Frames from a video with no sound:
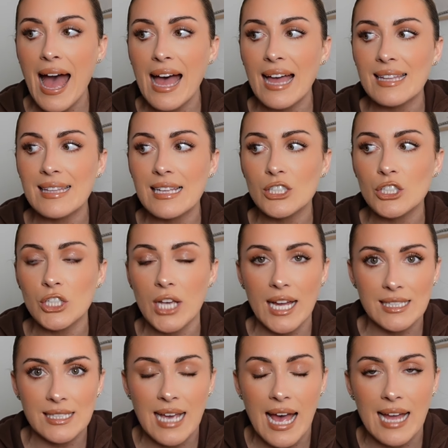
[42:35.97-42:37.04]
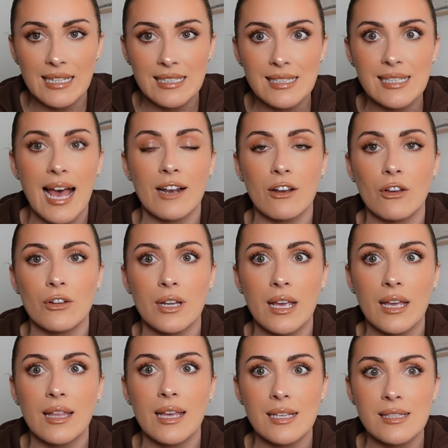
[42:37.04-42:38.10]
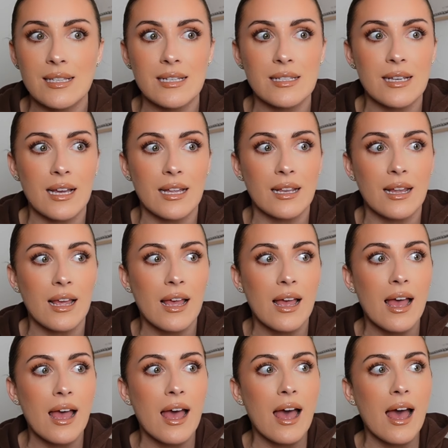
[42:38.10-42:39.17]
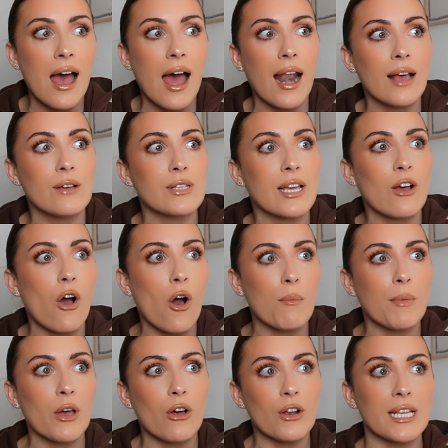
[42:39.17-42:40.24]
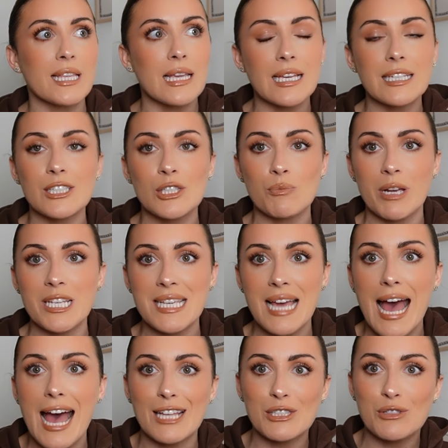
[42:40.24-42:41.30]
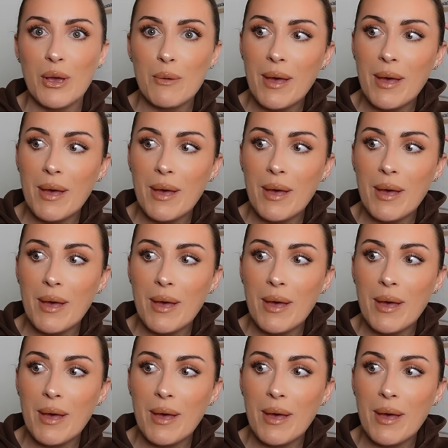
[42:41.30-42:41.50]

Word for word: and she had a tanning salon in Islington and I was like, oh my God, I need a spray tan.